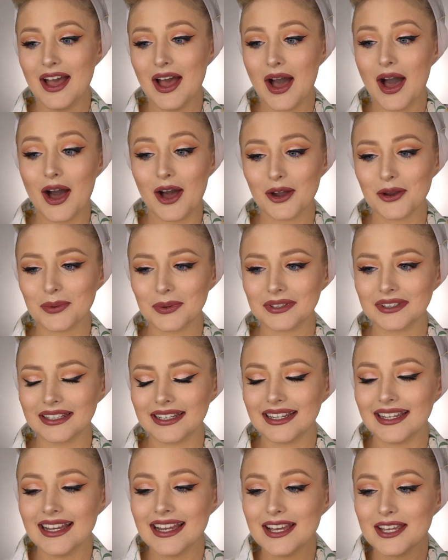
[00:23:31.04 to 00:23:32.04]

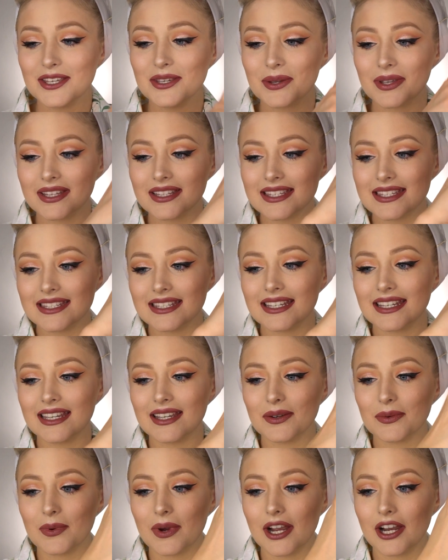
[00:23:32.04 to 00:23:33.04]
Awkwardly. You can
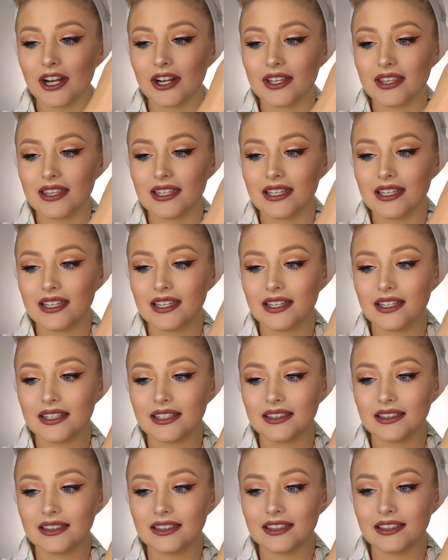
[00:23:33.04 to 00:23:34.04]
see where the
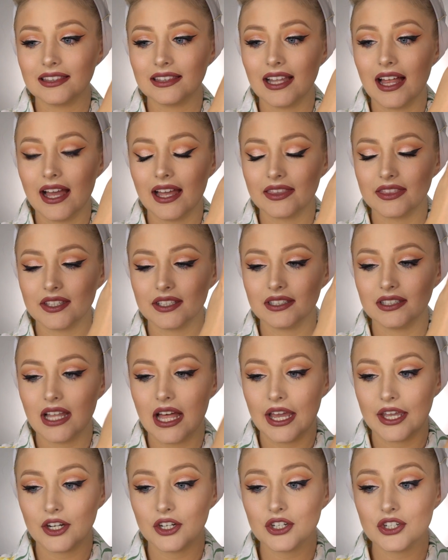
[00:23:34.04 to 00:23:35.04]

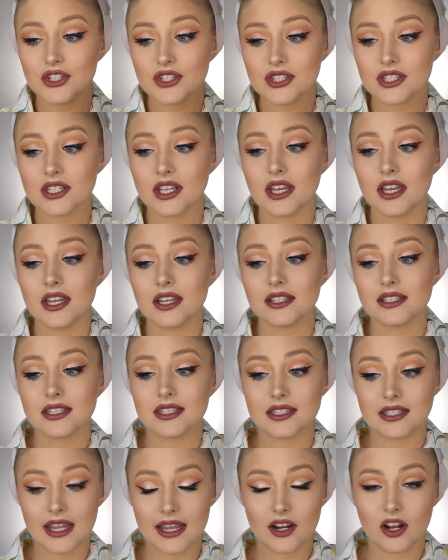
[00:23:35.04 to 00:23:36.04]
liners
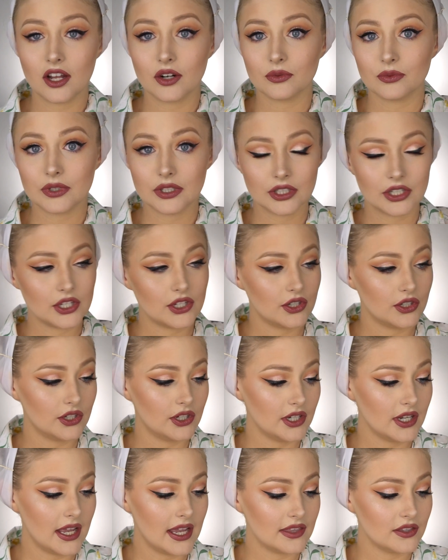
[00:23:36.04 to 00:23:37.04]
stayed on really
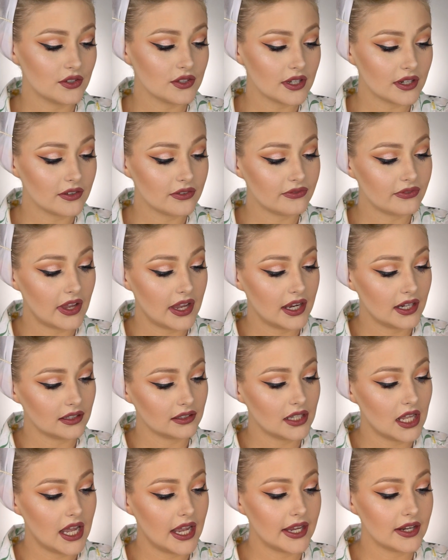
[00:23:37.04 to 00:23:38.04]
good, and there's like a faint
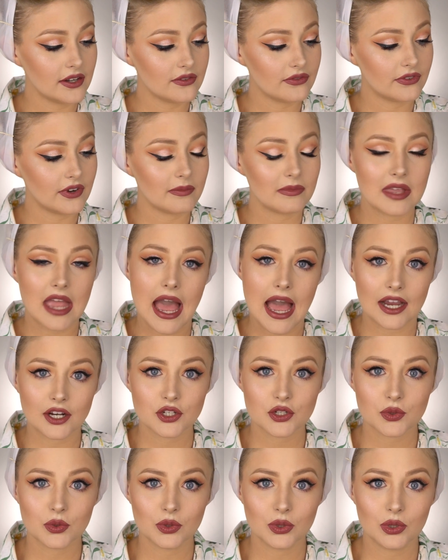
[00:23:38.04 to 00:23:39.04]
line from the
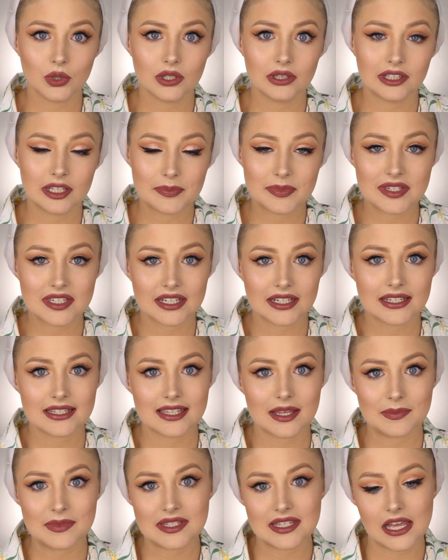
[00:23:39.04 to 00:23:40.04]
actual lipsticks
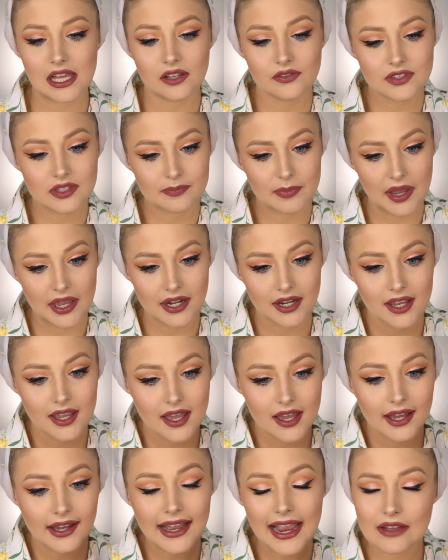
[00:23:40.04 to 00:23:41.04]
themselves, but
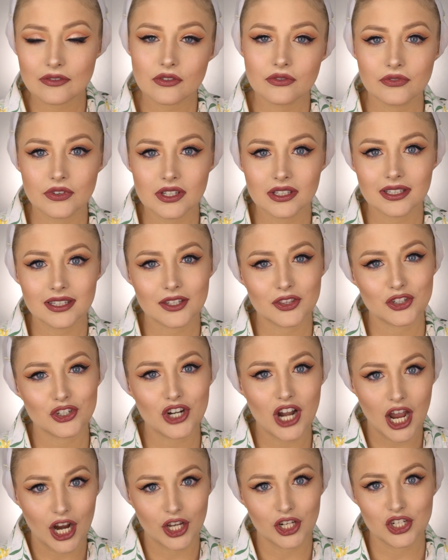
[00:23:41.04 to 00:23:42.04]
I have a feeling that they're
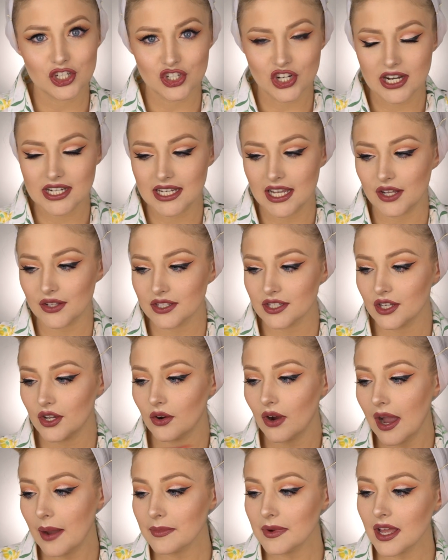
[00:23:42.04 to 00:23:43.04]
not going to dry down.
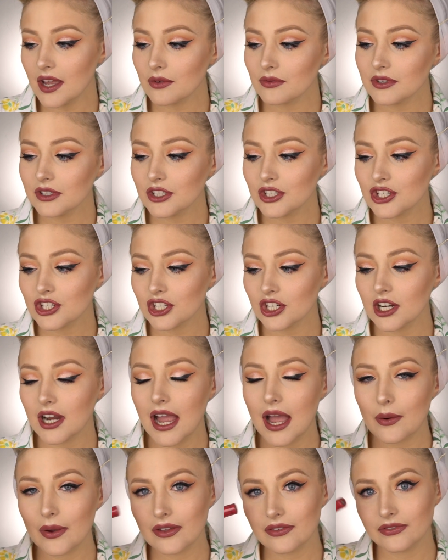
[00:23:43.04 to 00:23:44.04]
So I'm not really sure
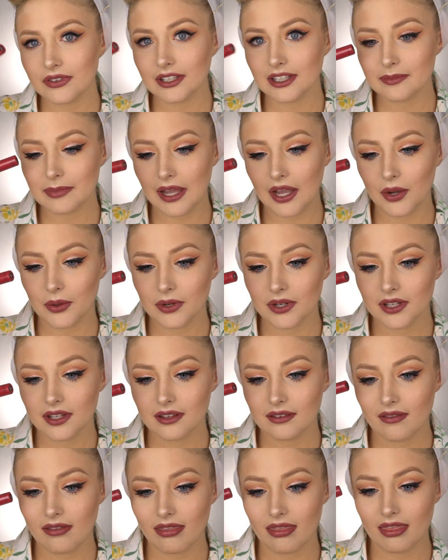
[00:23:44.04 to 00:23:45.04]
how I feel about
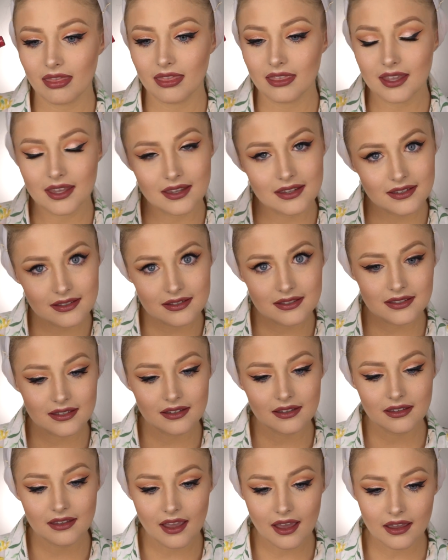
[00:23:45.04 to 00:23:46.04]
these
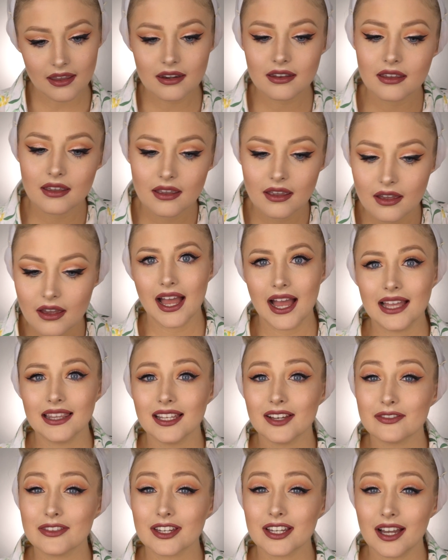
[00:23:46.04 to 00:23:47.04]
yet. I
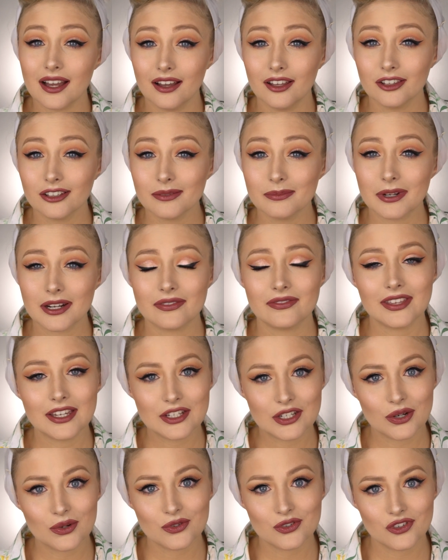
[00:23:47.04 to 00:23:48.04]
love the color, but if they
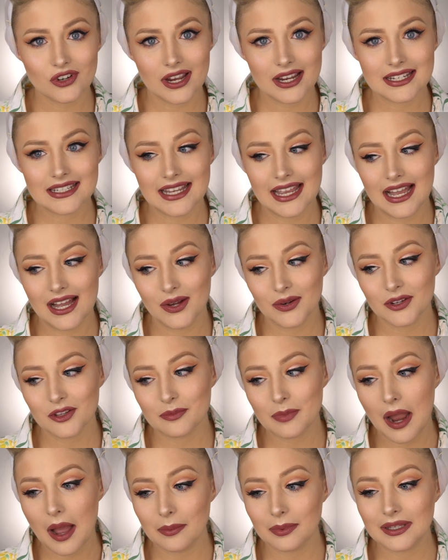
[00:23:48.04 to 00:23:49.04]
don't dry down, they're
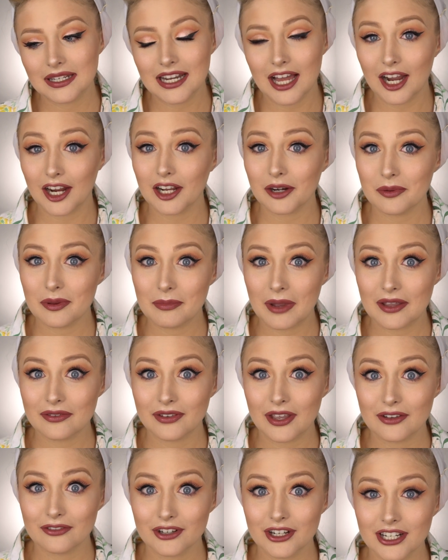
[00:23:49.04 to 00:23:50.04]
probably not going to be my
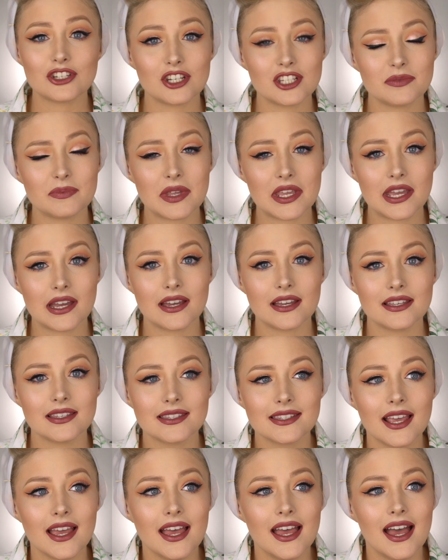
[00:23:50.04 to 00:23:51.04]
favorite, just
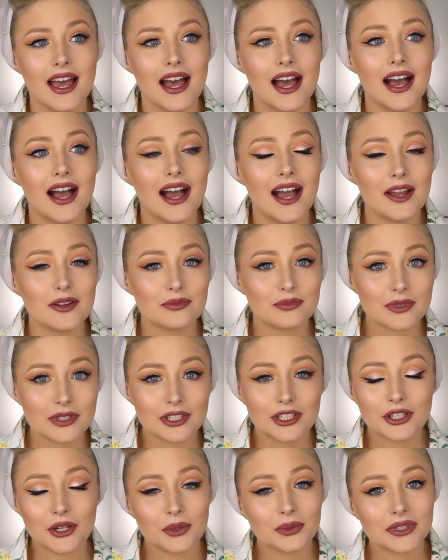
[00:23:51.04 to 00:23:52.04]
because I
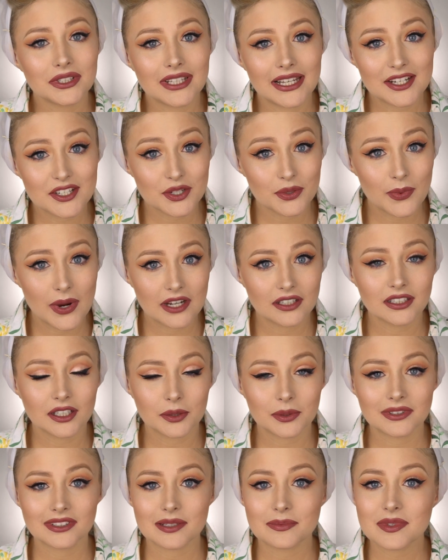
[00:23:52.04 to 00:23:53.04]
really only like to wear
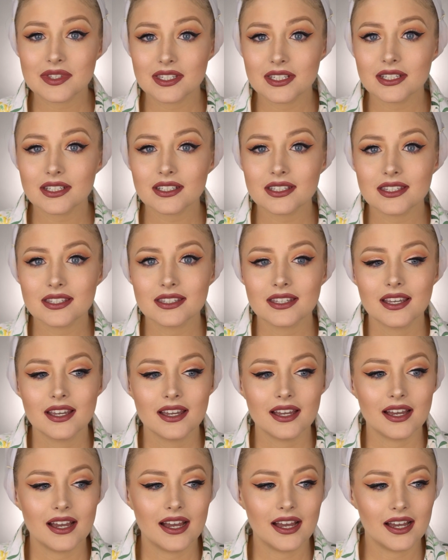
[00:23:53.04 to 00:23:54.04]
liquid lipsticks.
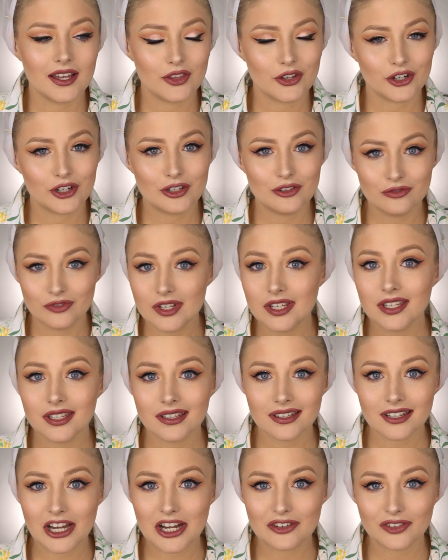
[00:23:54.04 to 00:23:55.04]
They're
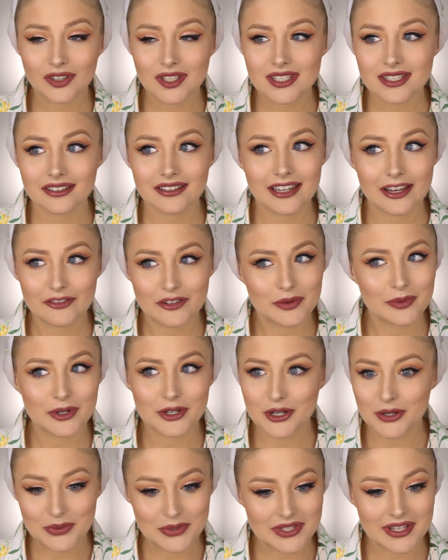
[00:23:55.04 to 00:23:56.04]
convenient, obviously, everyone
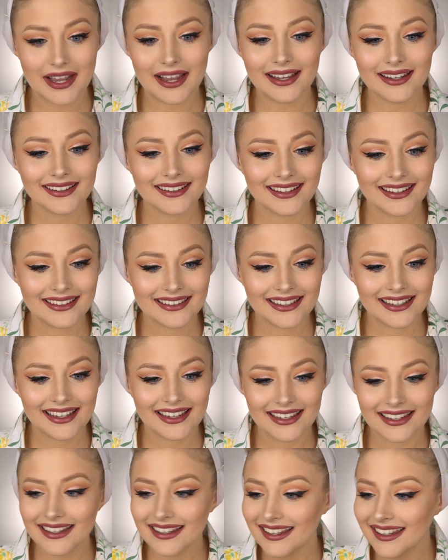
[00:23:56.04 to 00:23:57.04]
knows that, and
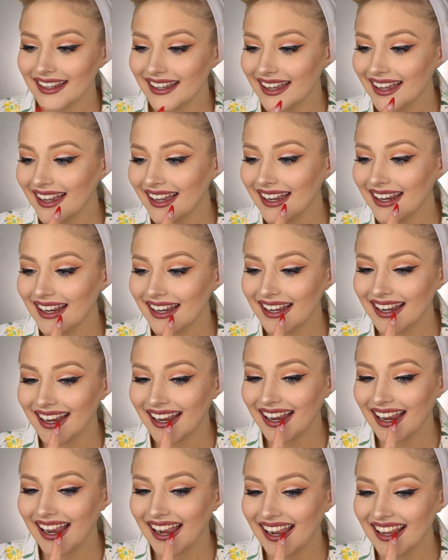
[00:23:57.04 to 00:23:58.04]
they,
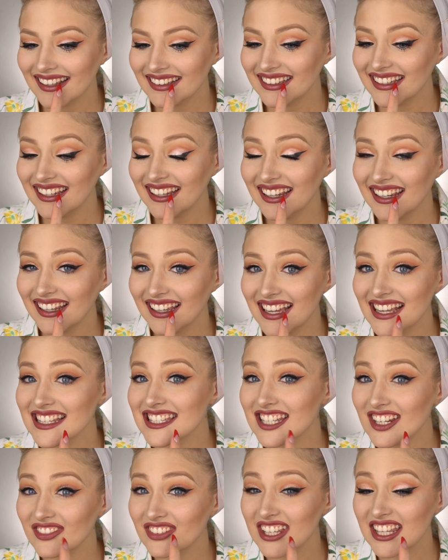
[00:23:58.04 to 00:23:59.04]
see, and
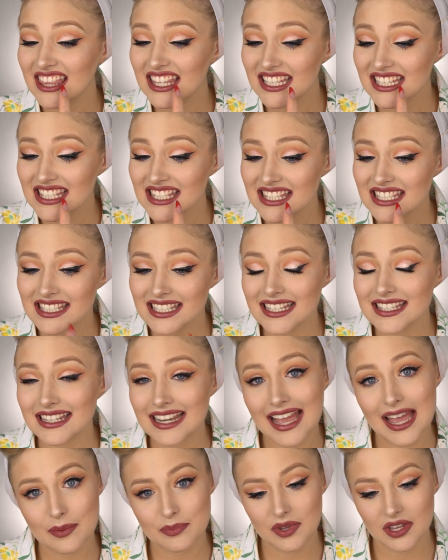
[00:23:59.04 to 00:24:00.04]
stuff like this doesn't
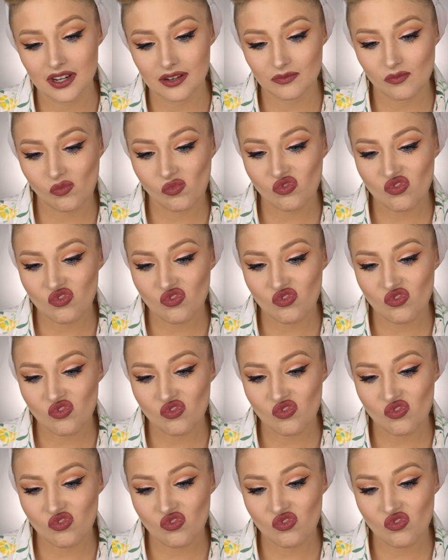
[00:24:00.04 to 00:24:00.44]
happen.